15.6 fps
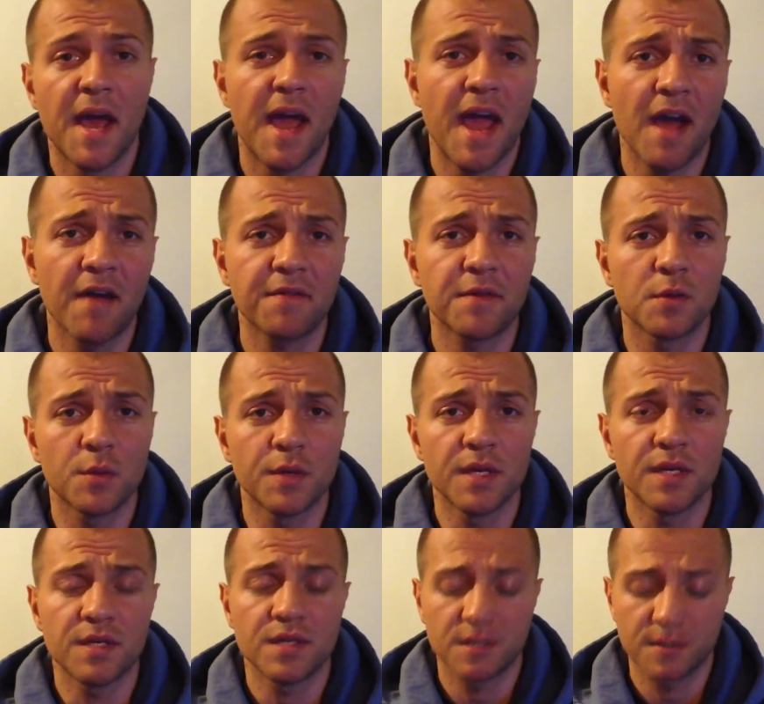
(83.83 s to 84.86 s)
After
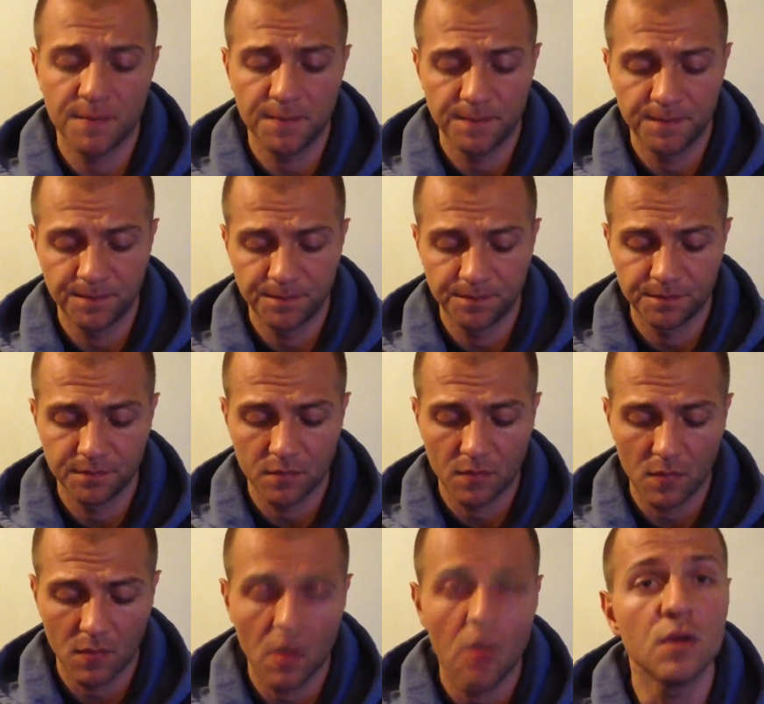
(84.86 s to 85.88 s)
which,
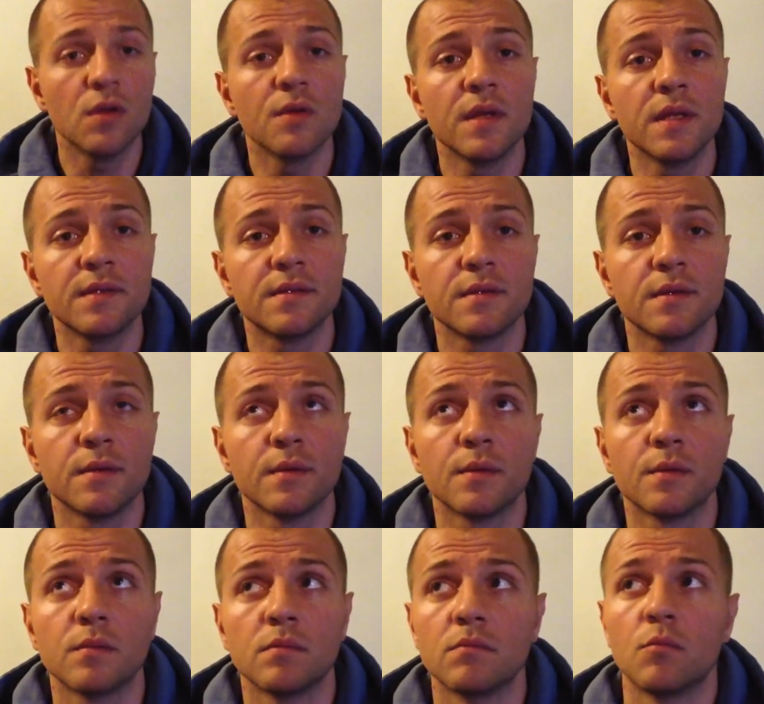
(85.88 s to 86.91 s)
you need
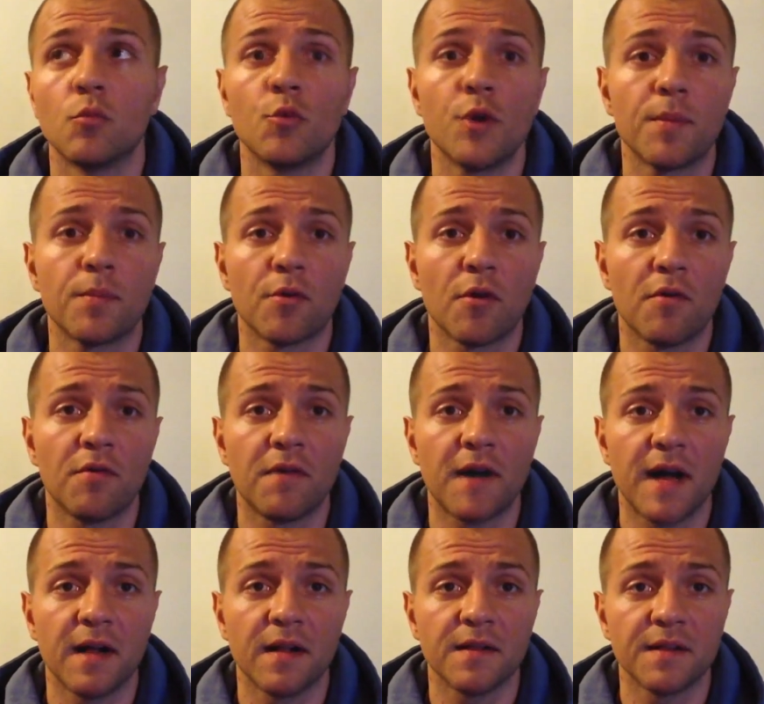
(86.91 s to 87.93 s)
to
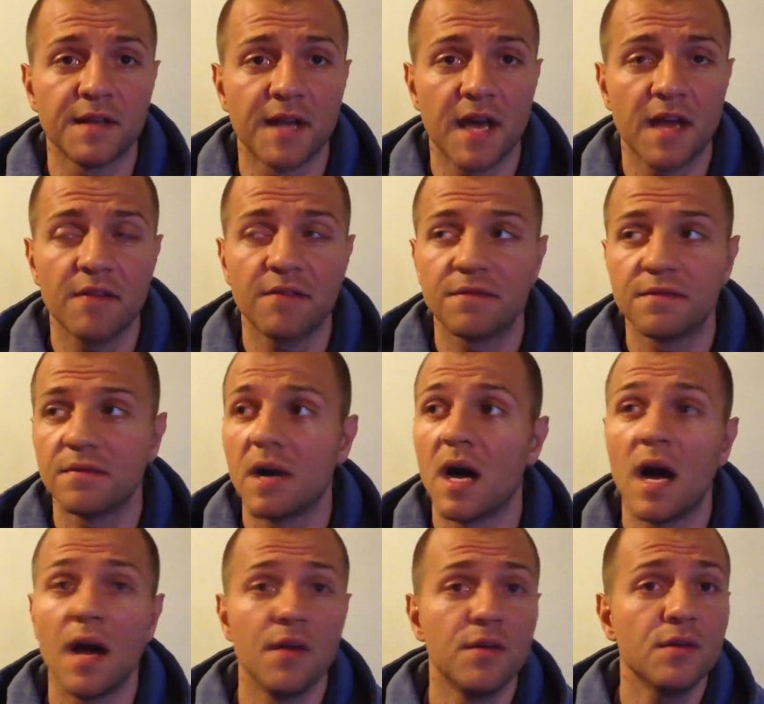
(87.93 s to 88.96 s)
reprofile the knife.
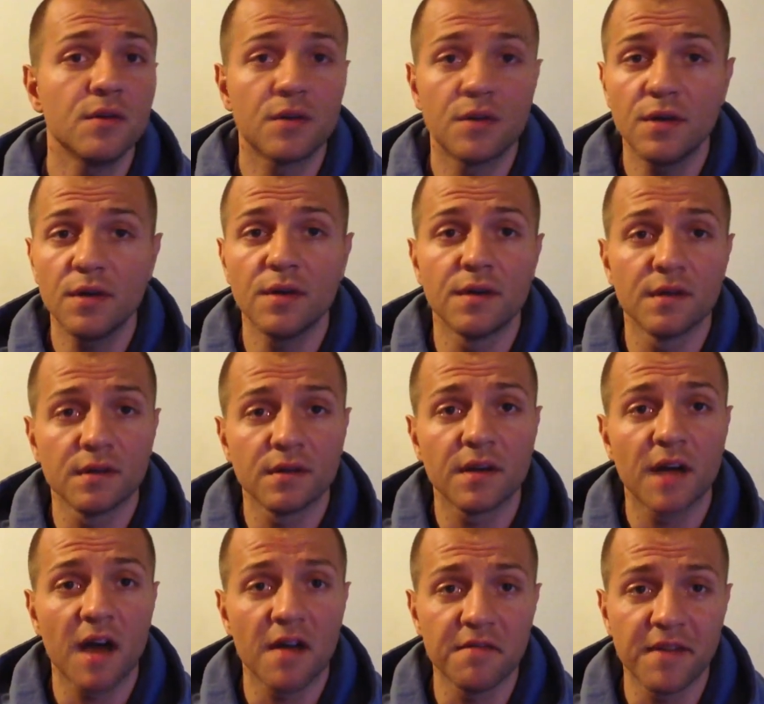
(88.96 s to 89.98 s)
You could
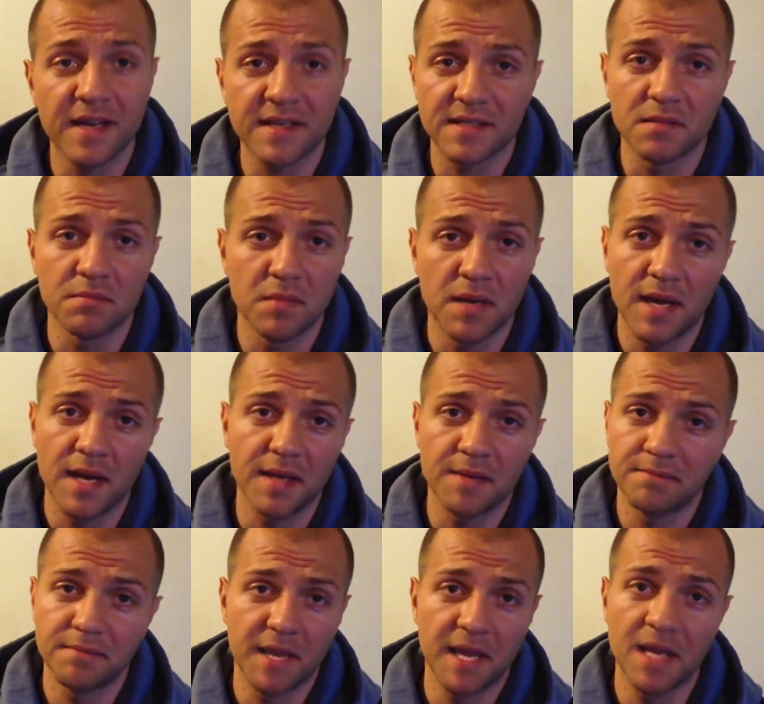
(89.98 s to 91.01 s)
convex it by
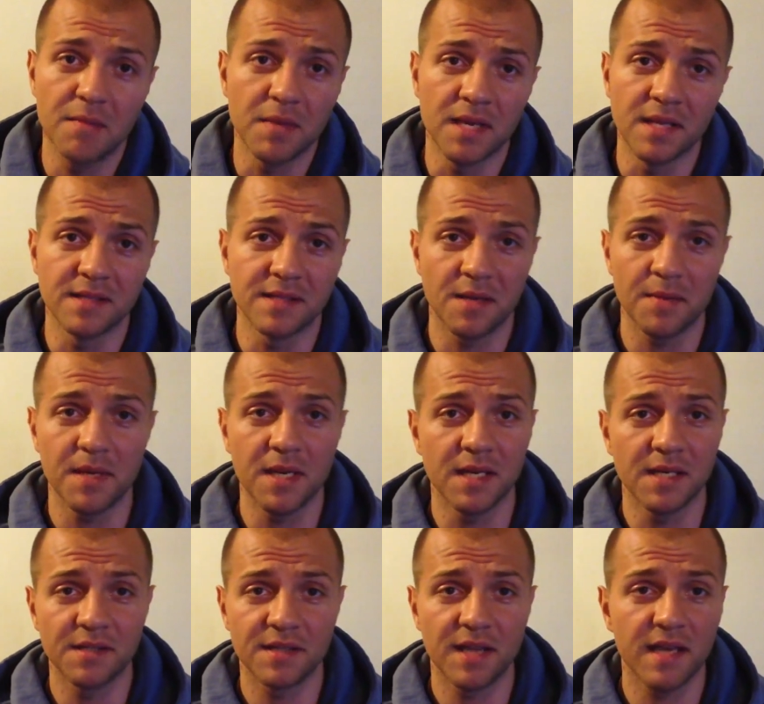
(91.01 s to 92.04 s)
any means. I
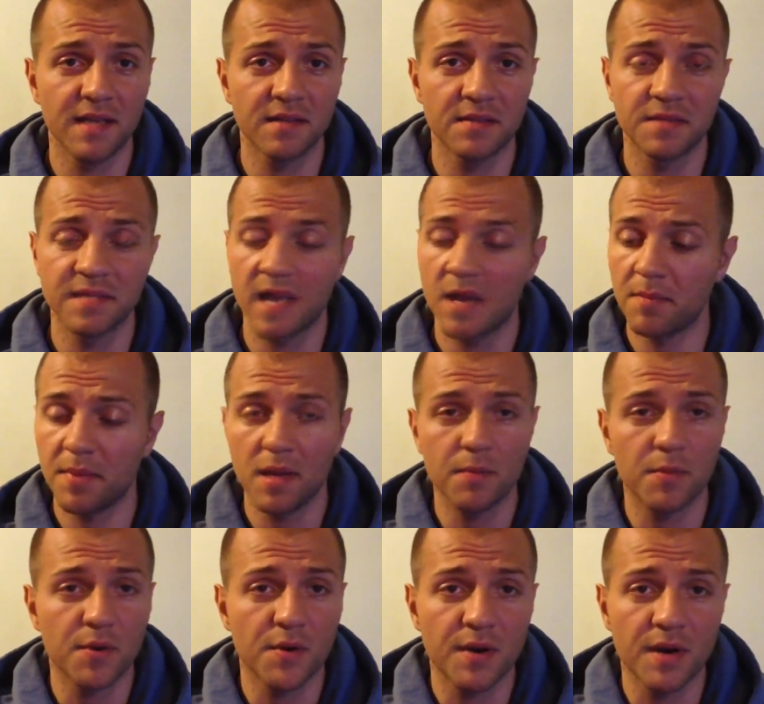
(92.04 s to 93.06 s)
mean, take some
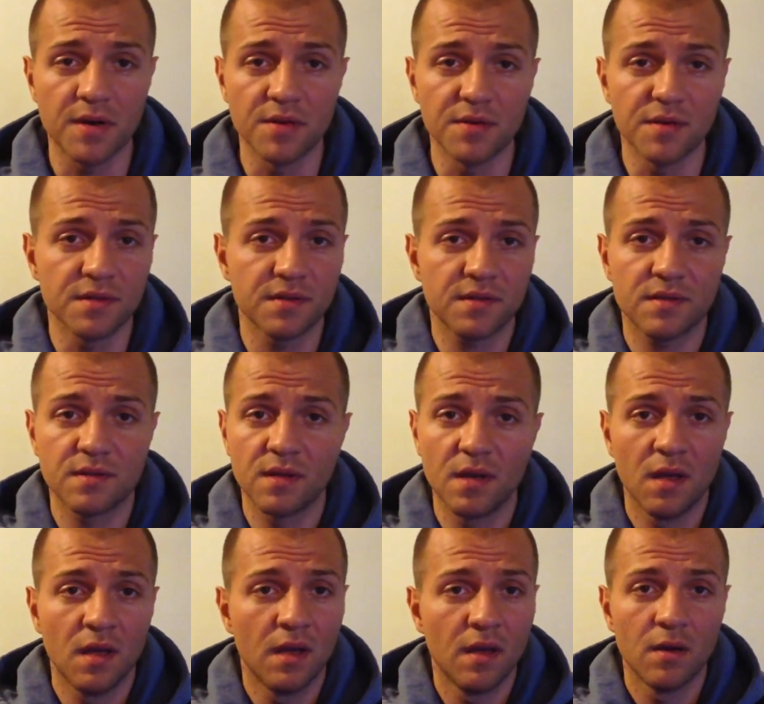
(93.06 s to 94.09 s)
sandpaper and just
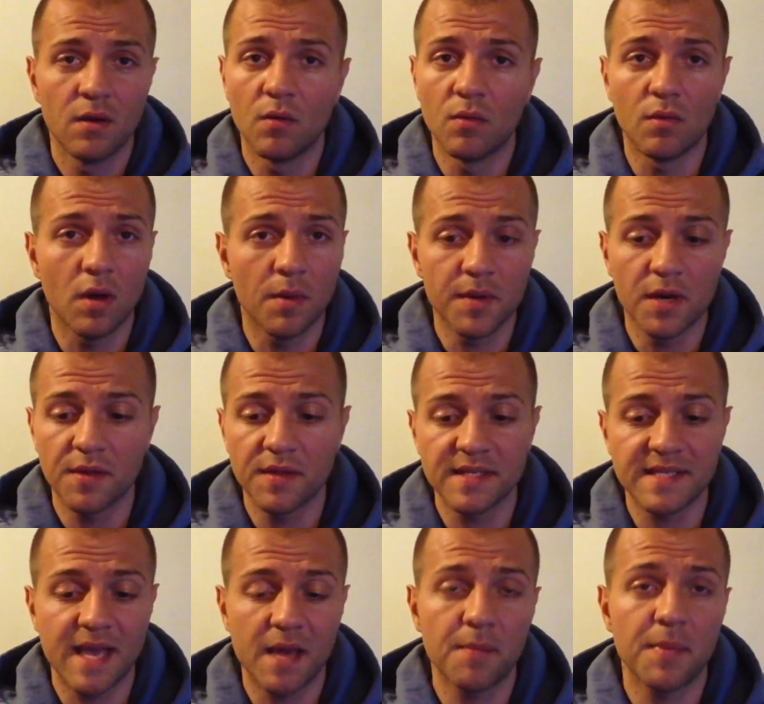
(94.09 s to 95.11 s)
rub it on the
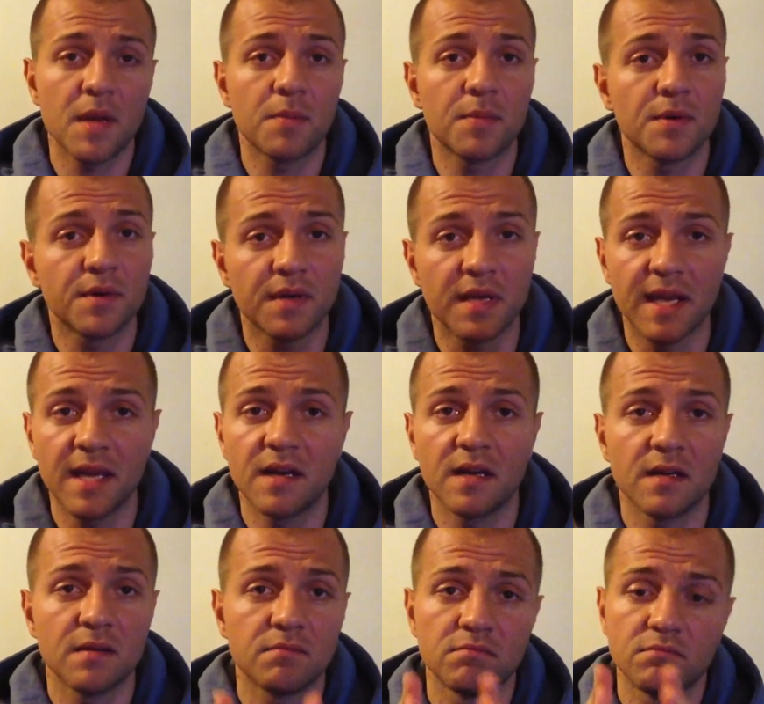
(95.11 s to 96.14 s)
sandpaper, get
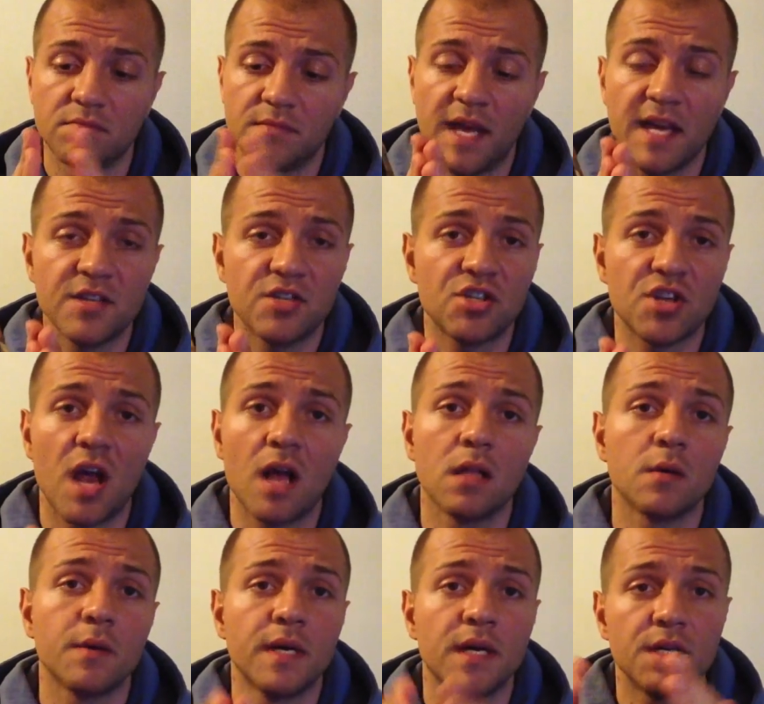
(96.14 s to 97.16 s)
a nice
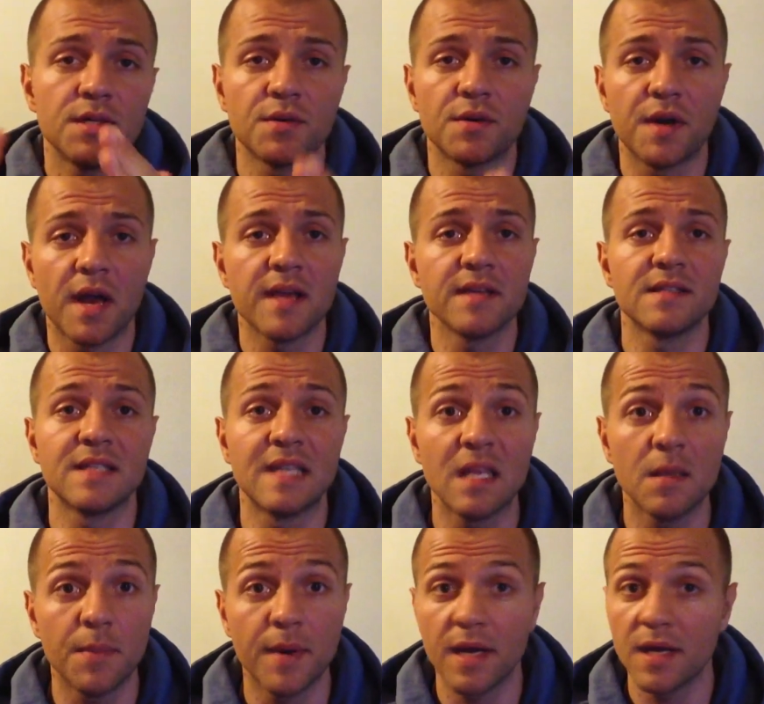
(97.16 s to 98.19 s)
shallow edge or a nice
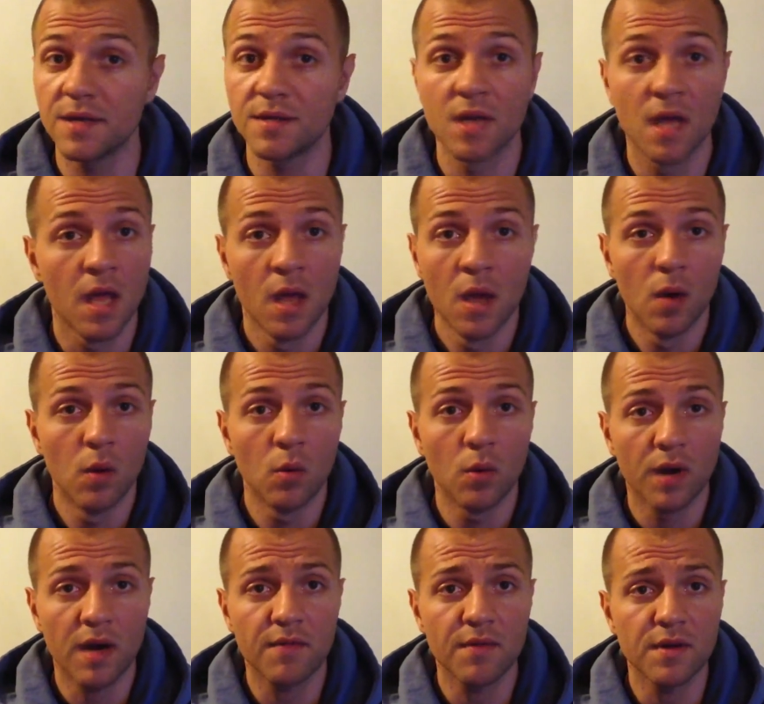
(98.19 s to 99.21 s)
deep edge,
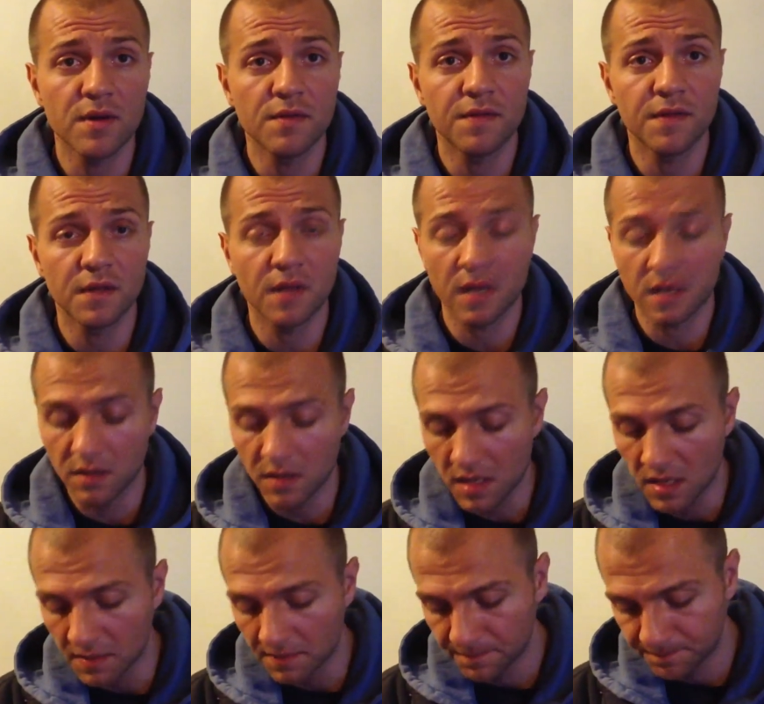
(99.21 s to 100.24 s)
whatever you feel like you
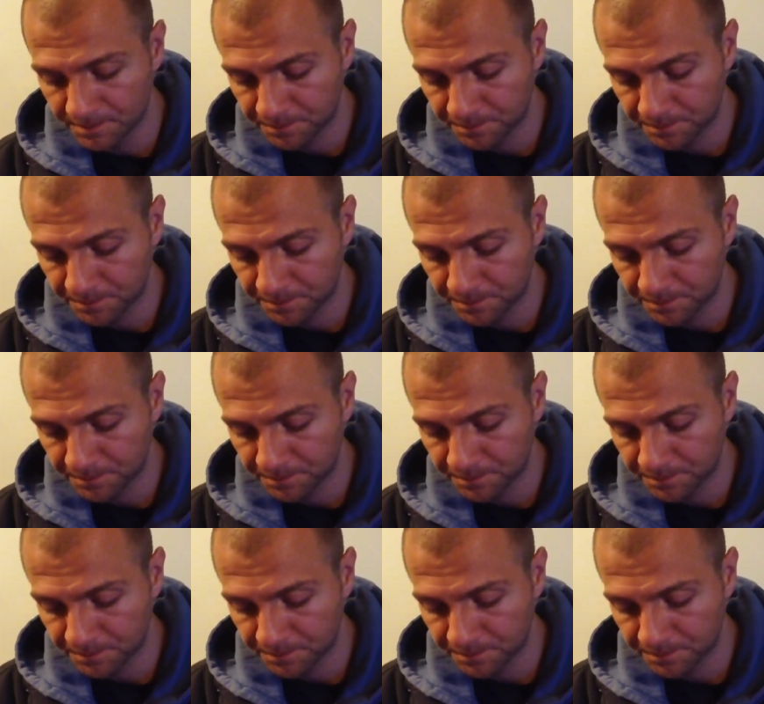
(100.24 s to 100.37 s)
need.